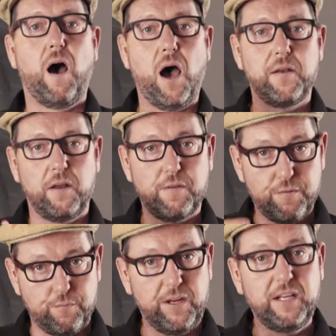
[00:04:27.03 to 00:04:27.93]
under
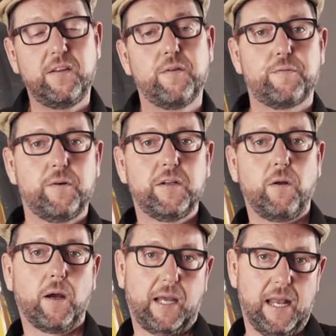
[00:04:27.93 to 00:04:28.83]
three different
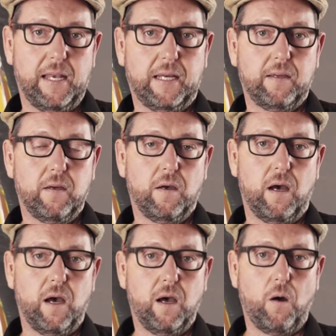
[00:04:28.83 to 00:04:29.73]
organic
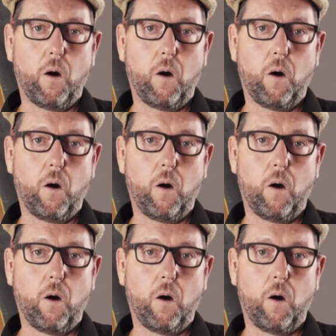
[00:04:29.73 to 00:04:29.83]
uh,